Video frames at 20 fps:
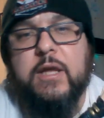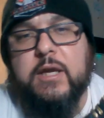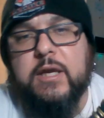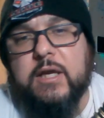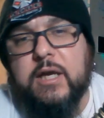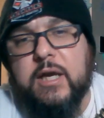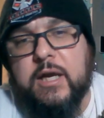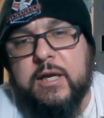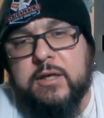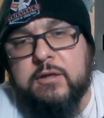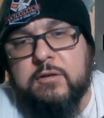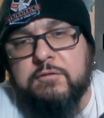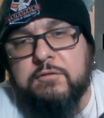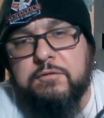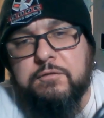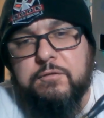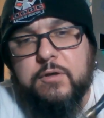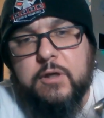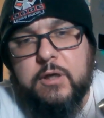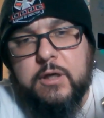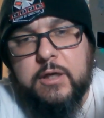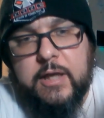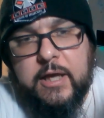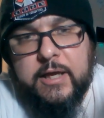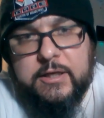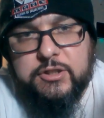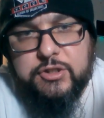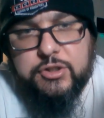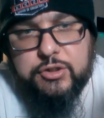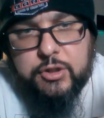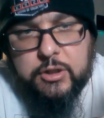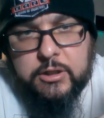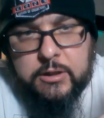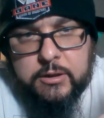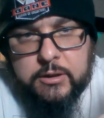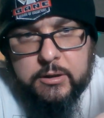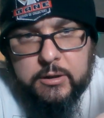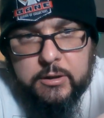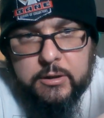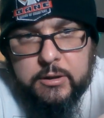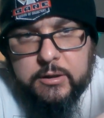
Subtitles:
and kind of an extra